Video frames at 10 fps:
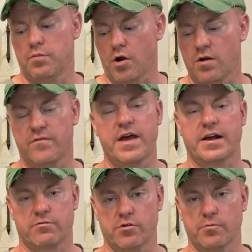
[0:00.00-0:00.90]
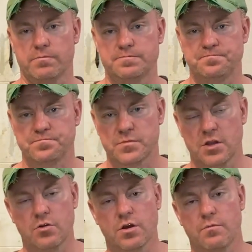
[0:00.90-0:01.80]
part of that group.
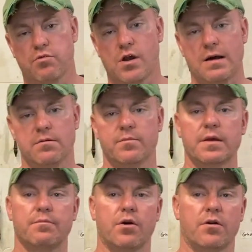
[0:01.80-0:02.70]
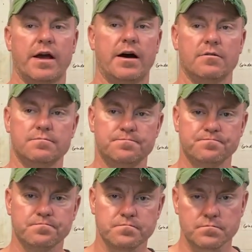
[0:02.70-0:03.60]
You could probably part out
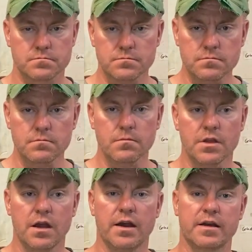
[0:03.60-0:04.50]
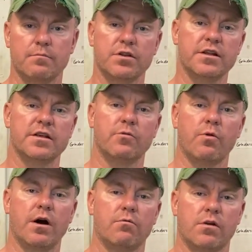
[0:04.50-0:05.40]
a completely
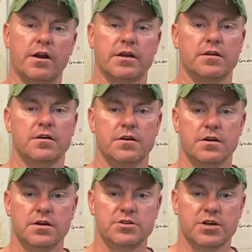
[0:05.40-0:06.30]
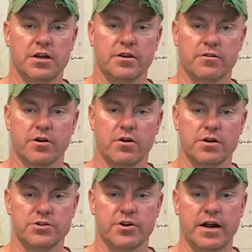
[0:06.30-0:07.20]
well-running John Deere
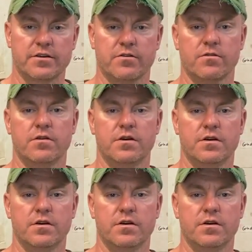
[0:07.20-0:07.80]
garden tractor